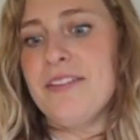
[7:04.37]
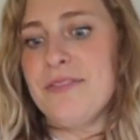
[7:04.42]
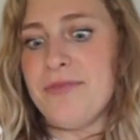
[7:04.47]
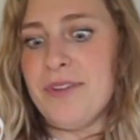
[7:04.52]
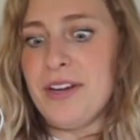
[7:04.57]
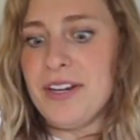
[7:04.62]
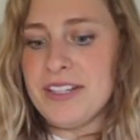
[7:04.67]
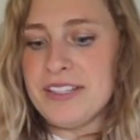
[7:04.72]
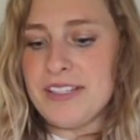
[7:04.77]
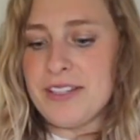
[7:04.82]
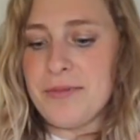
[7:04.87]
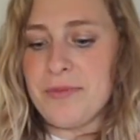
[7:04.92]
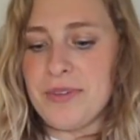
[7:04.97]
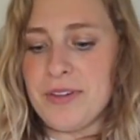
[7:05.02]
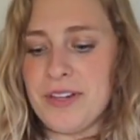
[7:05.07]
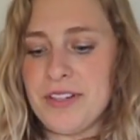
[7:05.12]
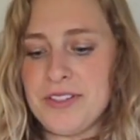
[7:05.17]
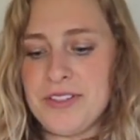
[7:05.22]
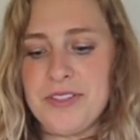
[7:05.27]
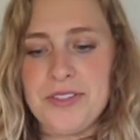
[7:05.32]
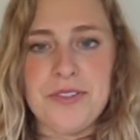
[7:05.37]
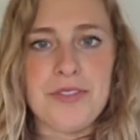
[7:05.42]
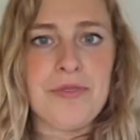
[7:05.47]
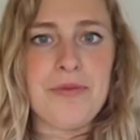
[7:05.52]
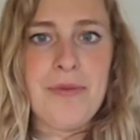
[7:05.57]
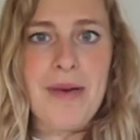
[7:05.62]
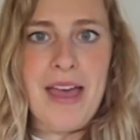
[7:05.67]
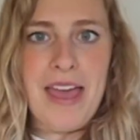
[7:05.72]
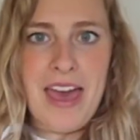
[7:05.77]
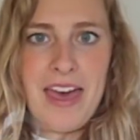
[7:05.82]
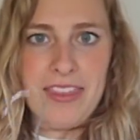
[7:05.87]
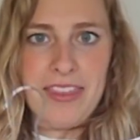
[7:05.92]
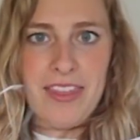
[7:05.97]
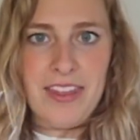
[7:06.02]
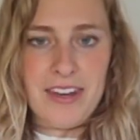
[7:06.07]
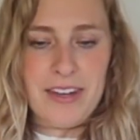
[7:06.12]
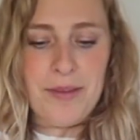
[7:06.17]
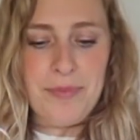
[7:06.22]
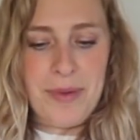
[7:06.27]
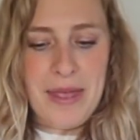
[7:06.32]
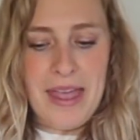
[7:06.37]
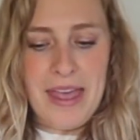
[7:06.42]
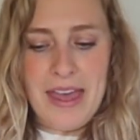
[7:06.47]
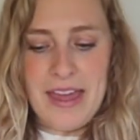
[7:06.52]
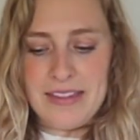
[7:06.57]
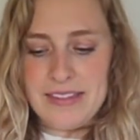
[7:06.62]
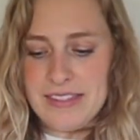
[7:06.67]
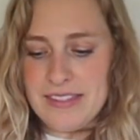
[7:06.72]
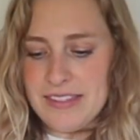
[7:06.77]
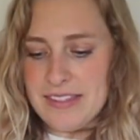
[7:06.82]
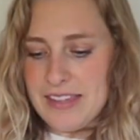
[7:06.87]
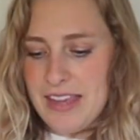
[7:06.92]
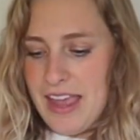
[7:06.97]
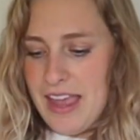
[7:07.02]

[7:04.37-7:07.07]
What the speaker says: very similar to my athletic pants